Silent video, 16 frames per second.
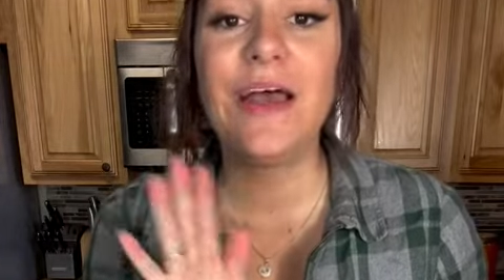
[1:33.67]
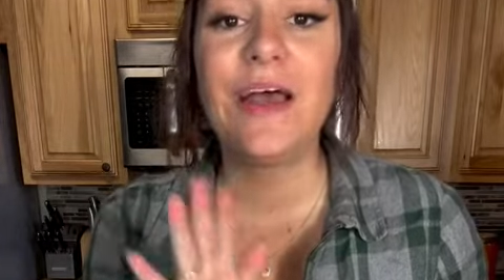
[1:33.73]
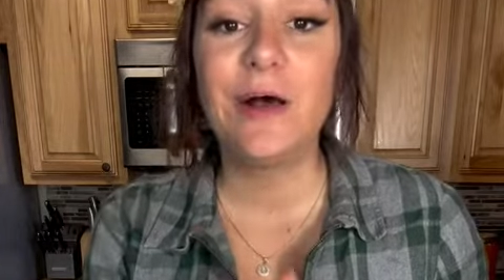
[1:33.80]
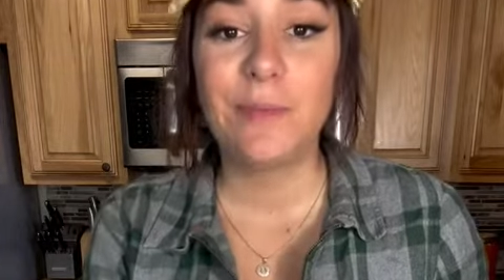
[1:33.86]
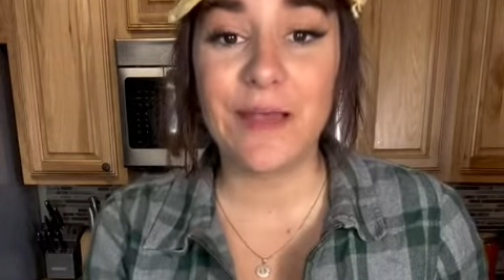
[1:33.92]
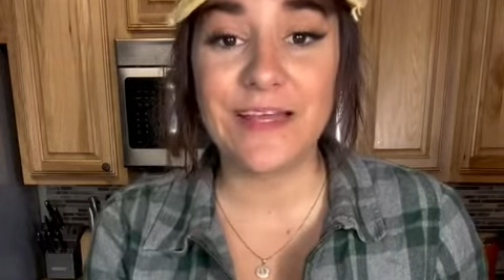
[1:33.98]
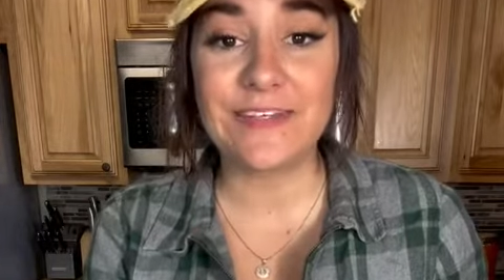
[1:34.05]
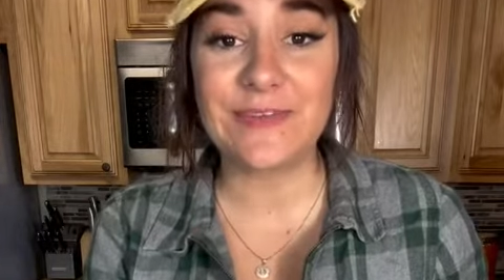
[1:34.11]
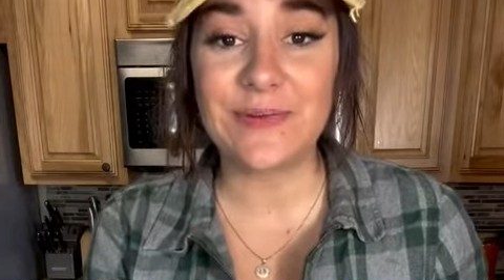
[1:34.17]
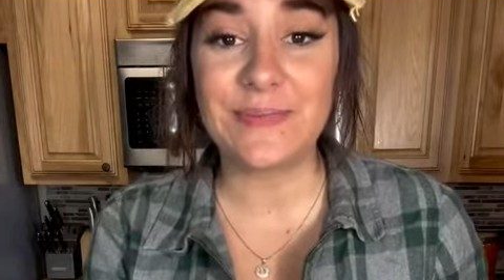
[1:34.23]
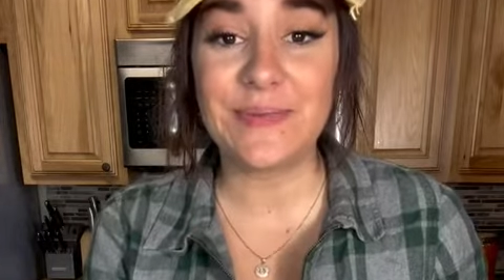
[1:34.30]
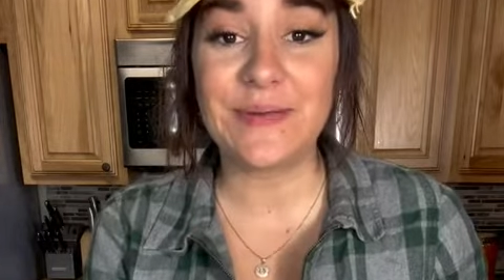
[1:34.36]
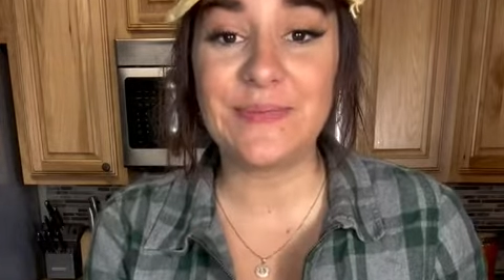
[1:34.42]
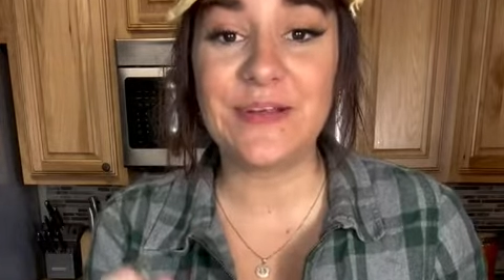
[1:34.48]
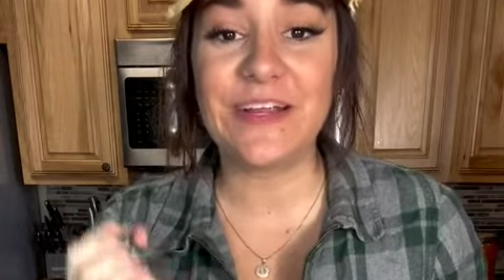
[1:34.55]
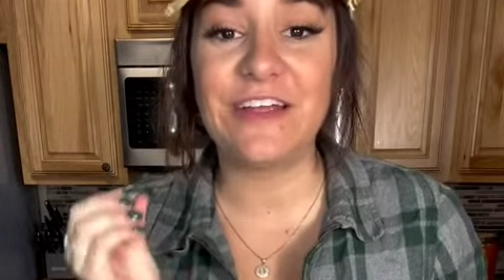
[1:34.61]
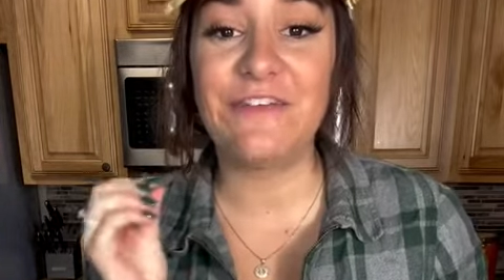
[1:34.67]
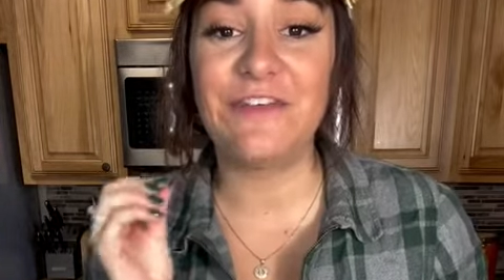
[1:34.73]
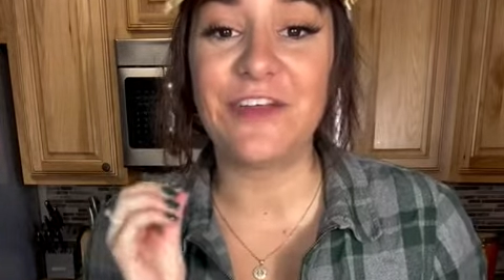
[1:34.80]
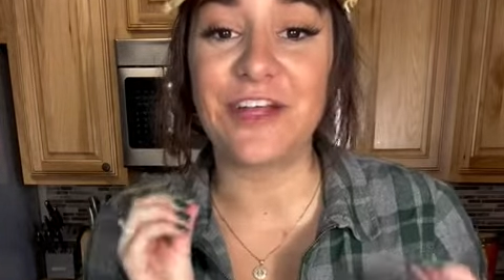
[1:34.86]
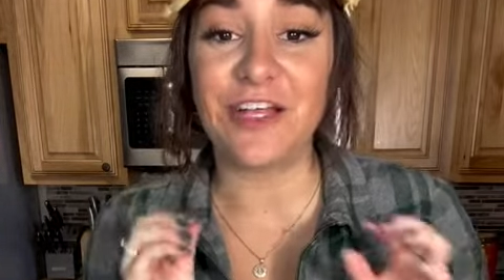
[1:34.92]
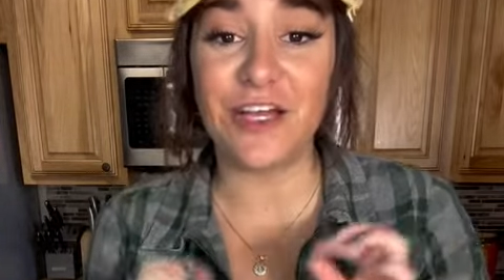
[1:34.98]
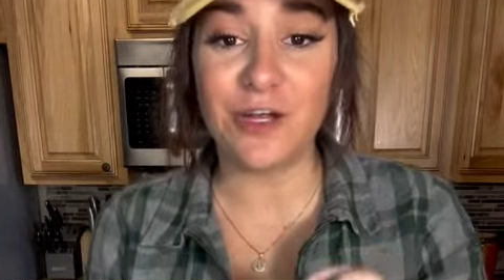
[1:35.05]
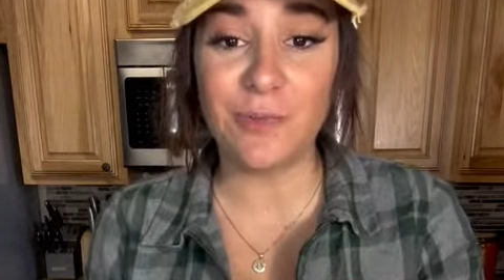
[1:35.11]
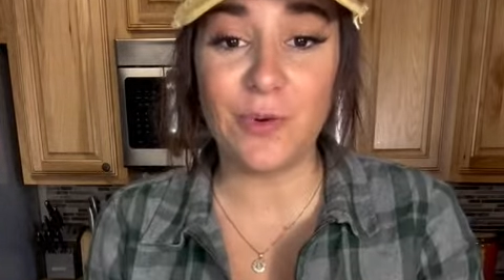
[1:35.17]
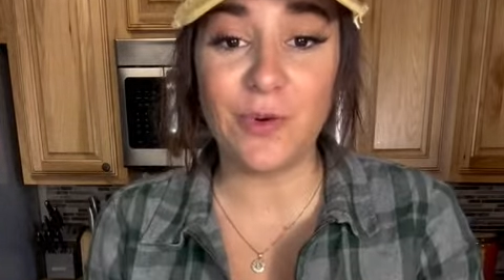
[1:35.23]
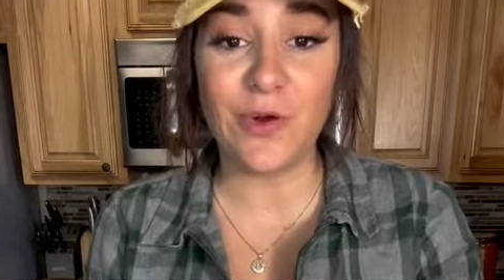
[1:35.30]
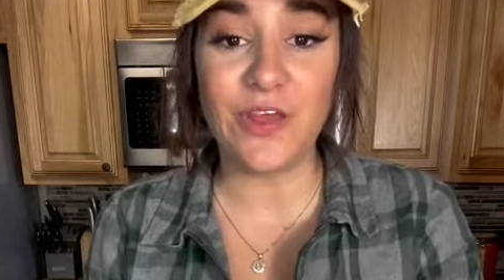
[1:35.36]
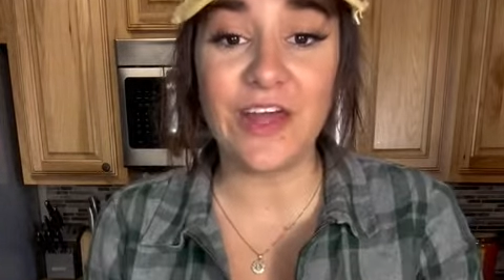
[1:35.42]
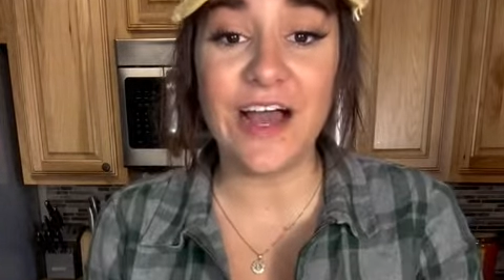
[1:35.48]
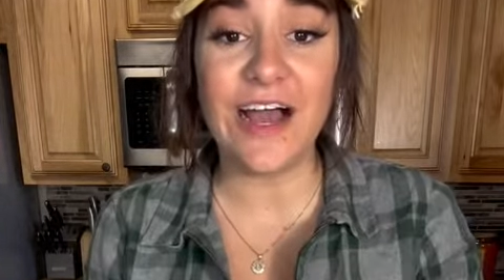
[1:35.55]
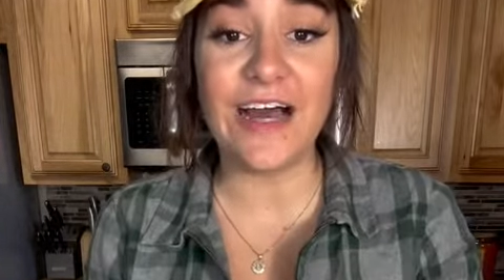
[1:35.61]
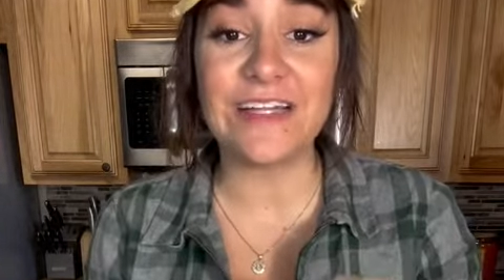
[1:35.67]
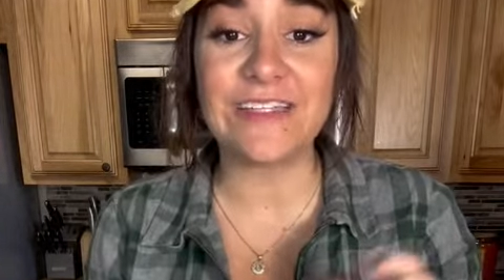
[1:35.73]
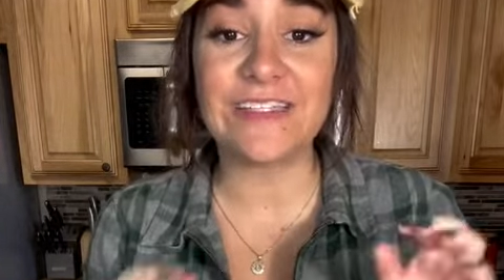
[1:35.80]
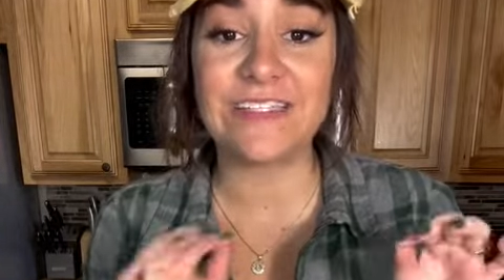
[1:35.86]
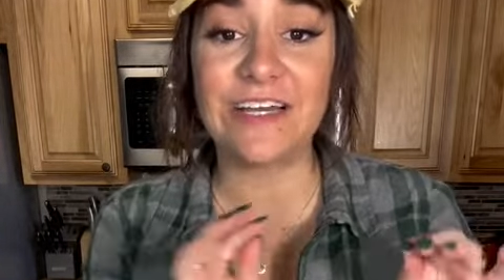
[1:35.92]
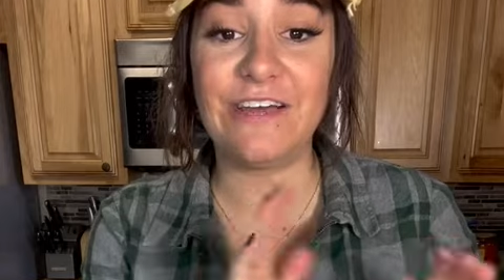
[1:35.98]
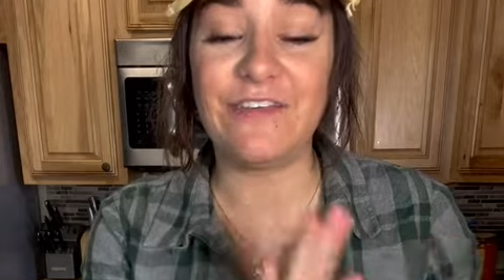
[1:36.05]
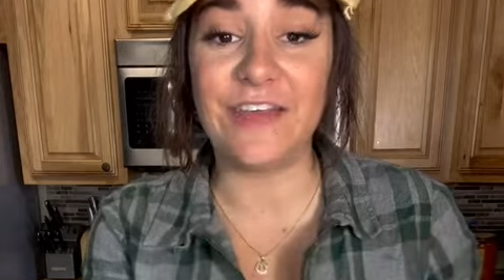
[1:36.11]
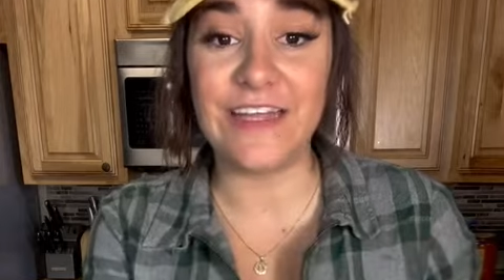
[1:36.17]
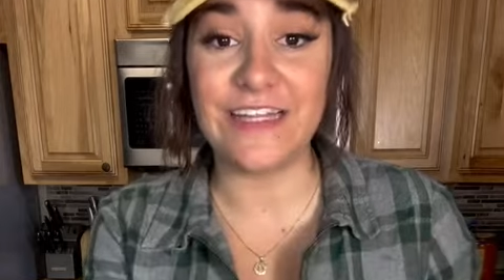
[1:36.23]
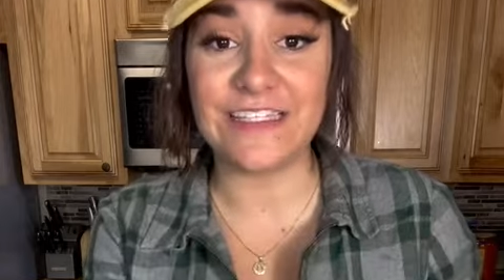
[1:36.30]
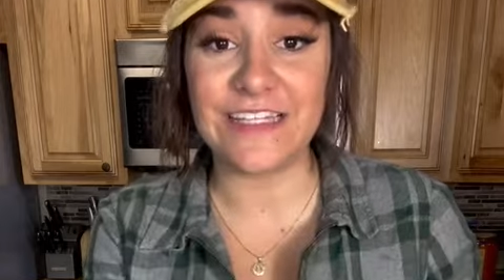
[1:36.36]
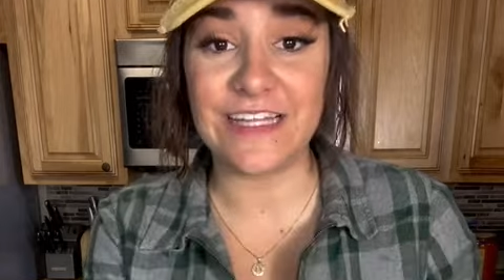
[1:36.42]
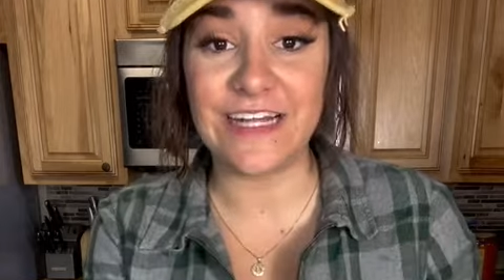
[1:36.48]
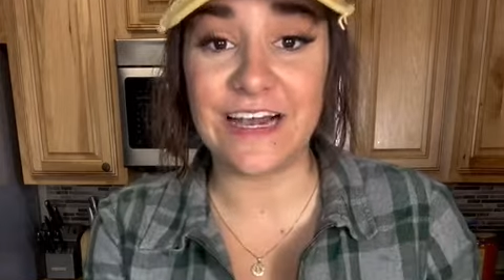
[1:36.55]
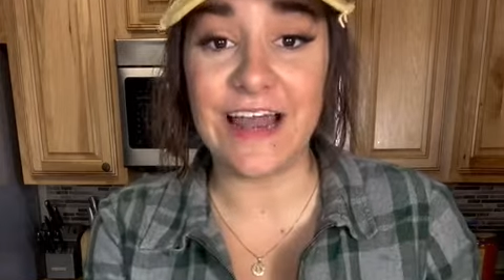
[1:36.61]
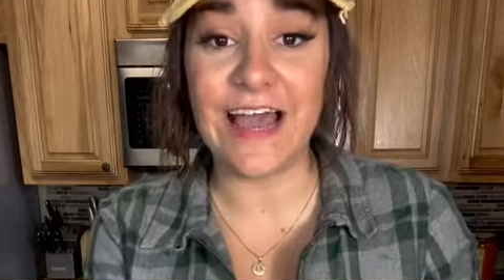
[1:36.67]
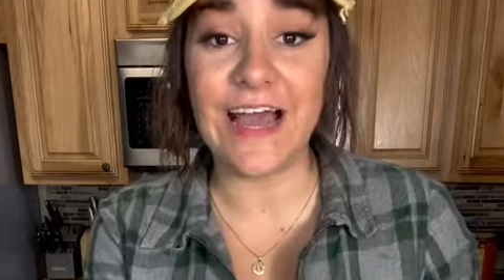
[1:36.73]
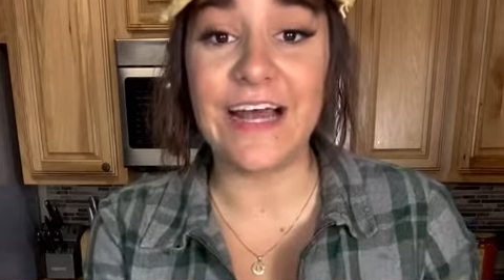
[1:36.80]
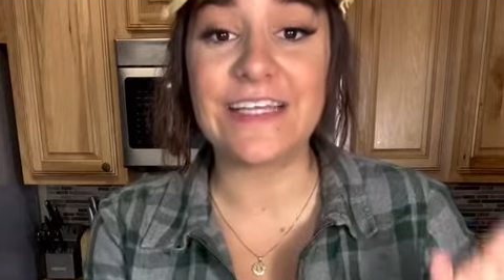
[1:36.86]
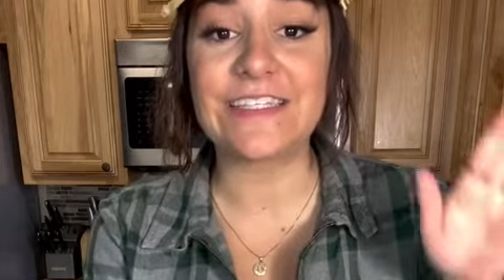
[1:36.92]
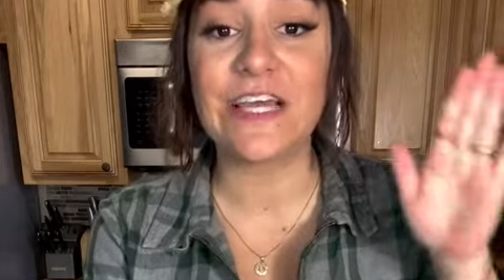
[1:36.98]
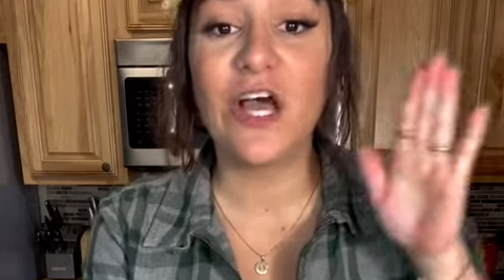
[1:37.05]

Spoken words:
Please remember, if you're going to pour the hot stuff into the glass,